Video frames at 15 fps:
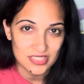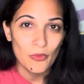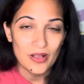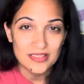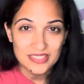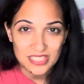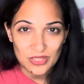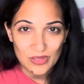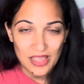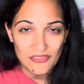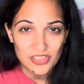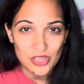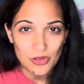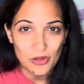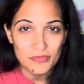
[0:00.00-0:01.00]
while still
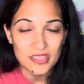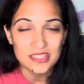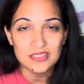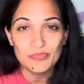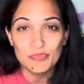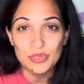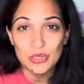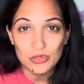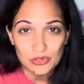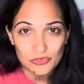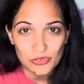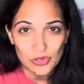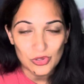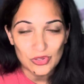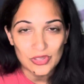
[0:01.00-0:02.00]
having a home that's
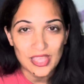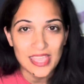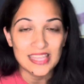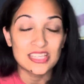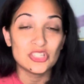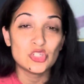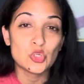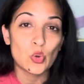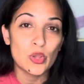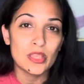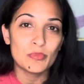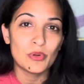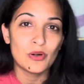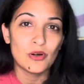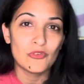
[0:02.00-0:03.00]
beautiful and
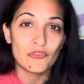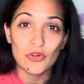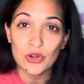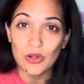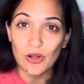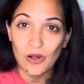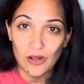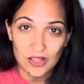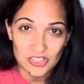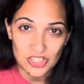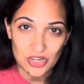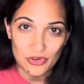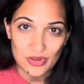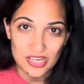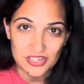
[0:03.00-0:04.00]
enjoyable for all
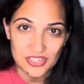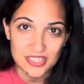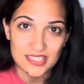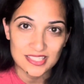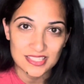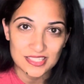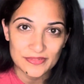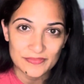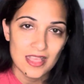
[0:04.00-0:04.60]
generations.